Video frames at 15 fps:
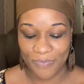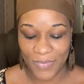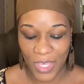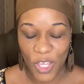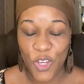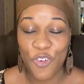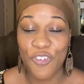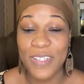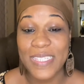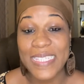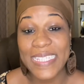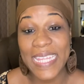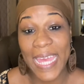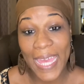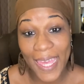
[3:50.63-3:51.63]
Chris'
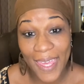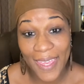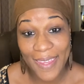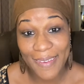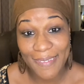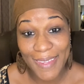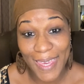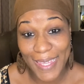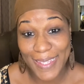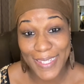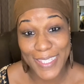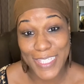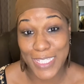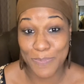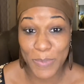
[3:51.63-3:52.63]
dad did
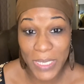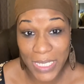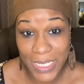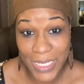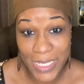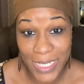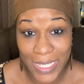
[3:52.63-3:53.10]
the speech,